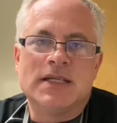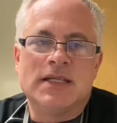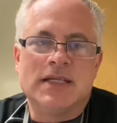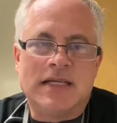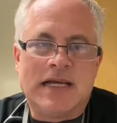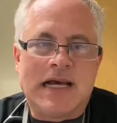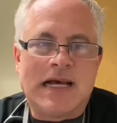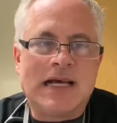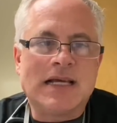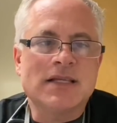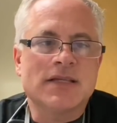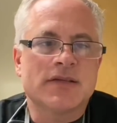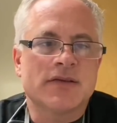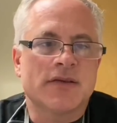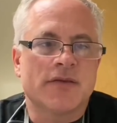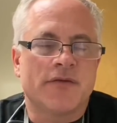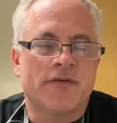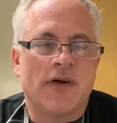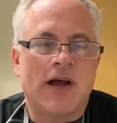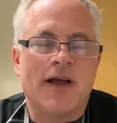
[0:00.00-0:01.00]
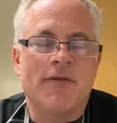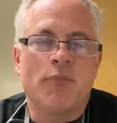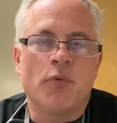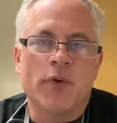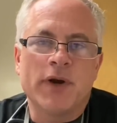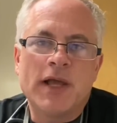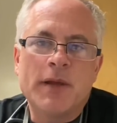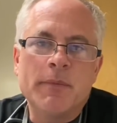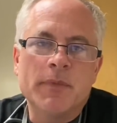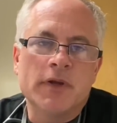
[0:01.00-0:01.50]
uh, deaths,
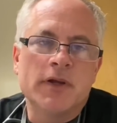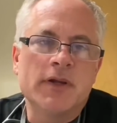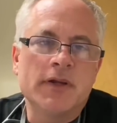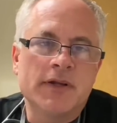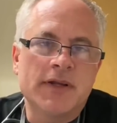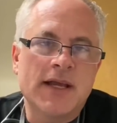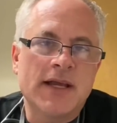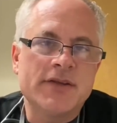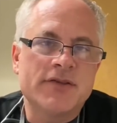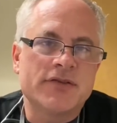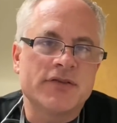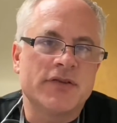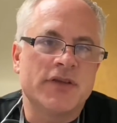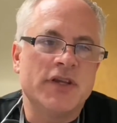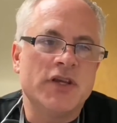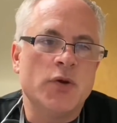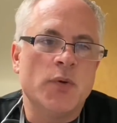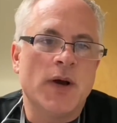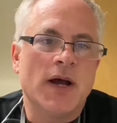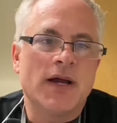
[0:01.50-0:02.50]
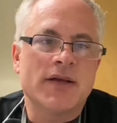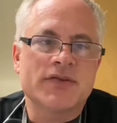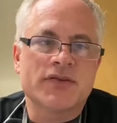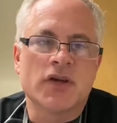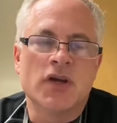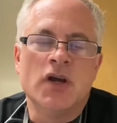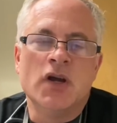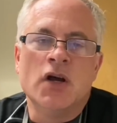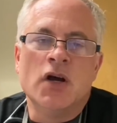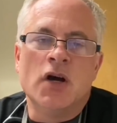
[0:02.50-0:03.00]
5.8 million cases in the U.S.,
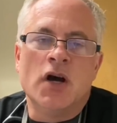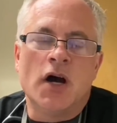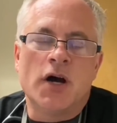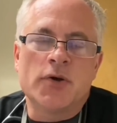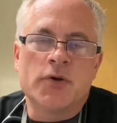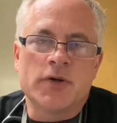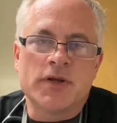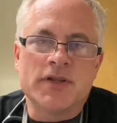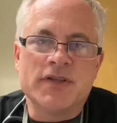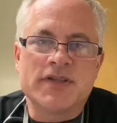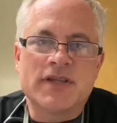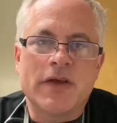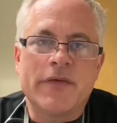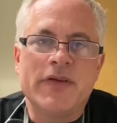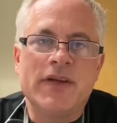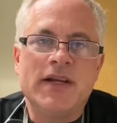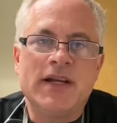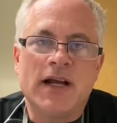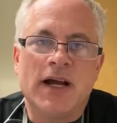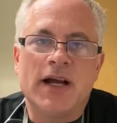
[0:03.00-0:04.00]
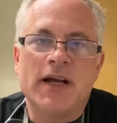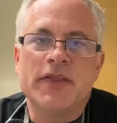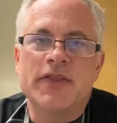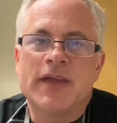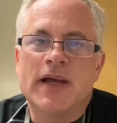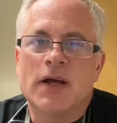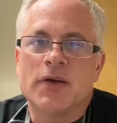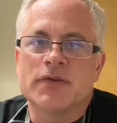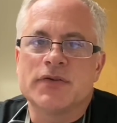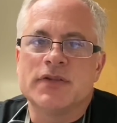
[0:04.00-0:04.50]

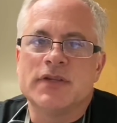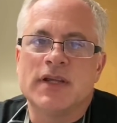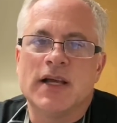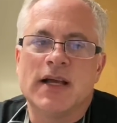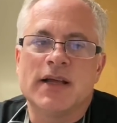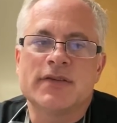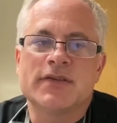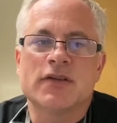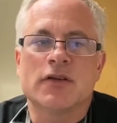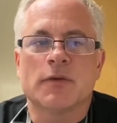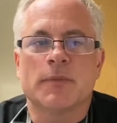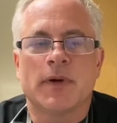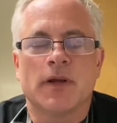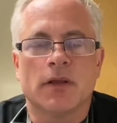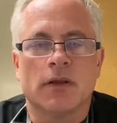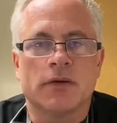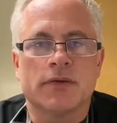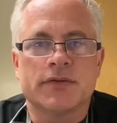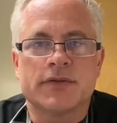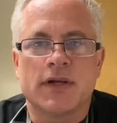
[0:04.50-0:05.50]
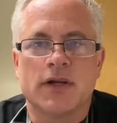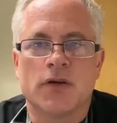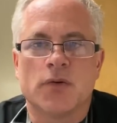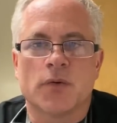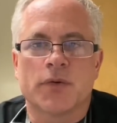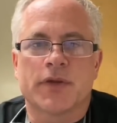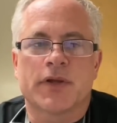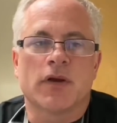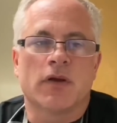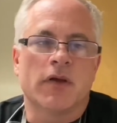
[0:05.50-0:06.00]
179,000 deaths. Here in my little state of
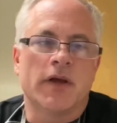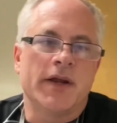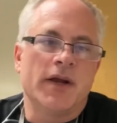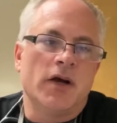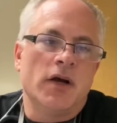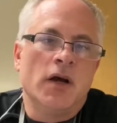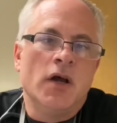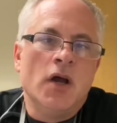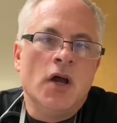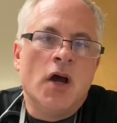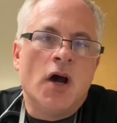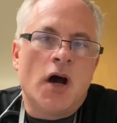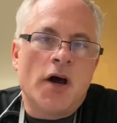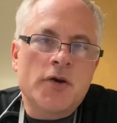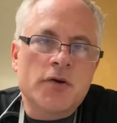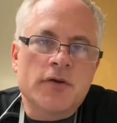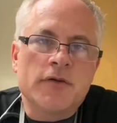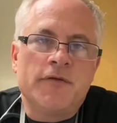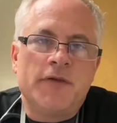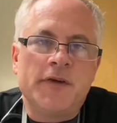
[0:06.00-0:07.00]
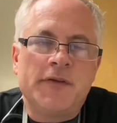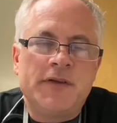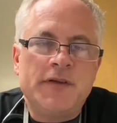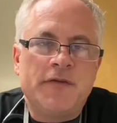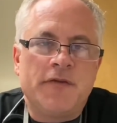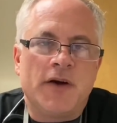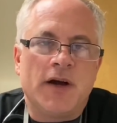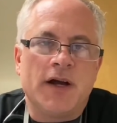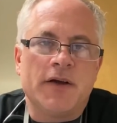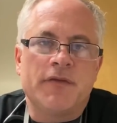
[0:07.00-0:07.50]
North Carolina,
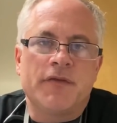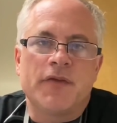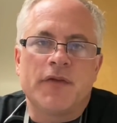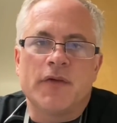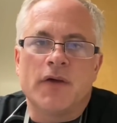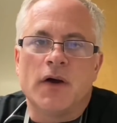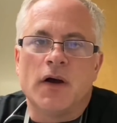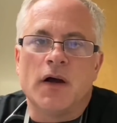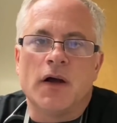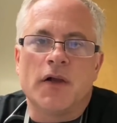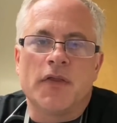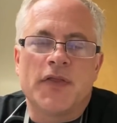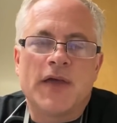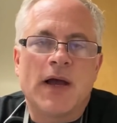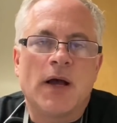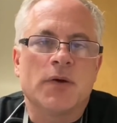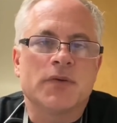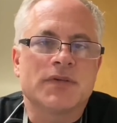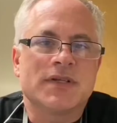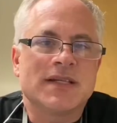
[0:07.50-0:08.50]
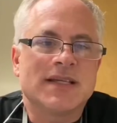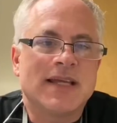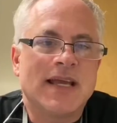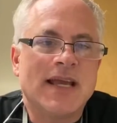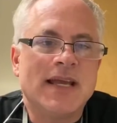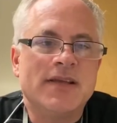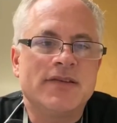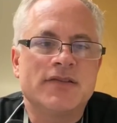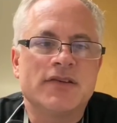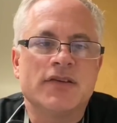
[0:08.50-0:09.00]
155,000 uh,
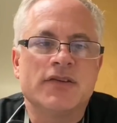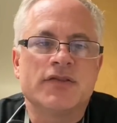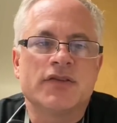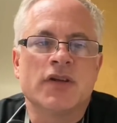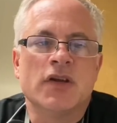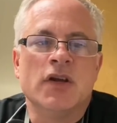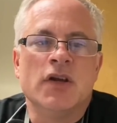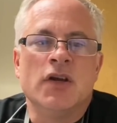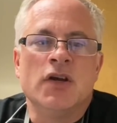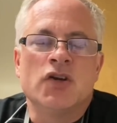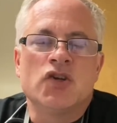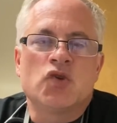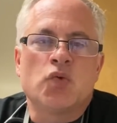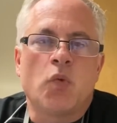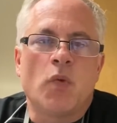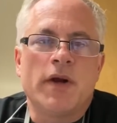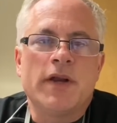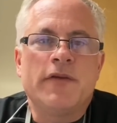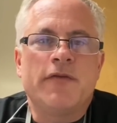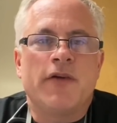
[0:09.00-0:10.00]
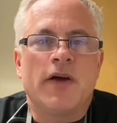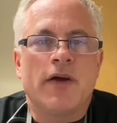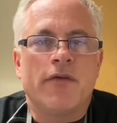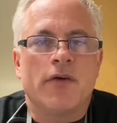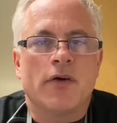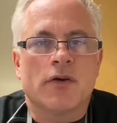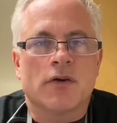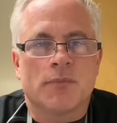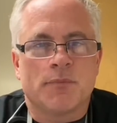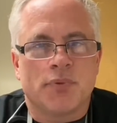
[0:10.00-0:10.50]
cases,
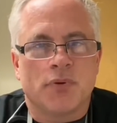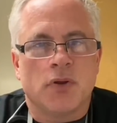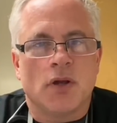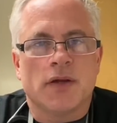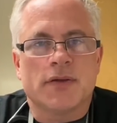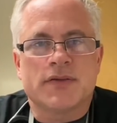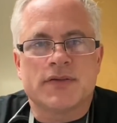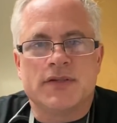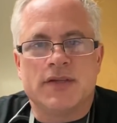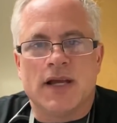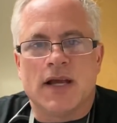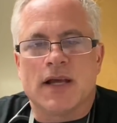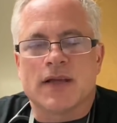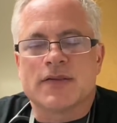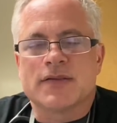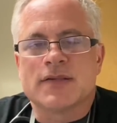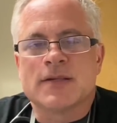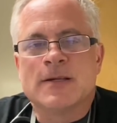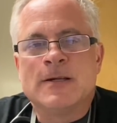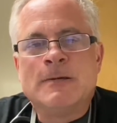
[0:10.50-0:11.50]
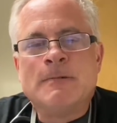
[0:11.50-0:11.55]
2,500 plus deaths.